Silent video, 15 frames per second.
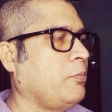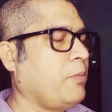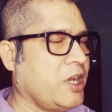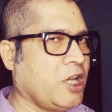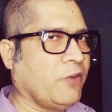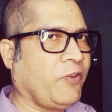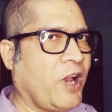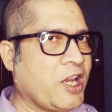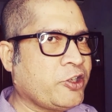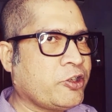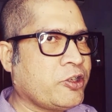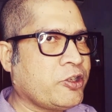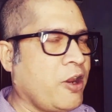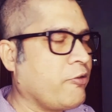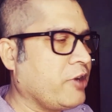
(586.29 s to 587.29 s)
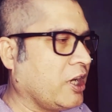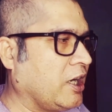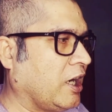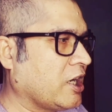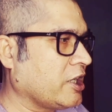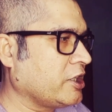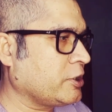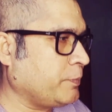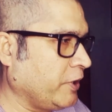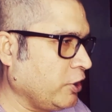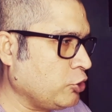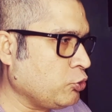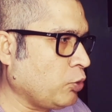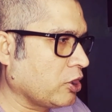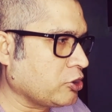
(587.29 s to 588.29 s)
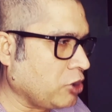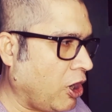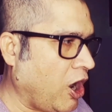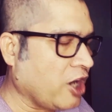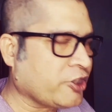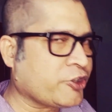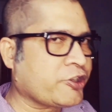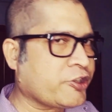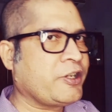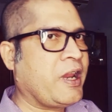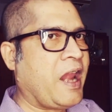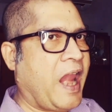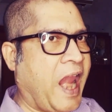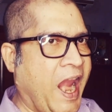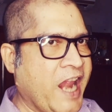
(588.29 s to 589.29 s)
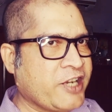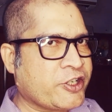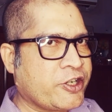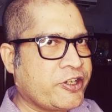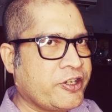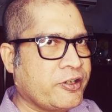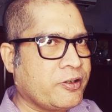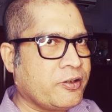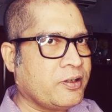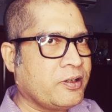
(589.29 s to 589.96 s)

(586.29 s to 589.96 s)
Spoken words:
Many of us regard spiritual talks as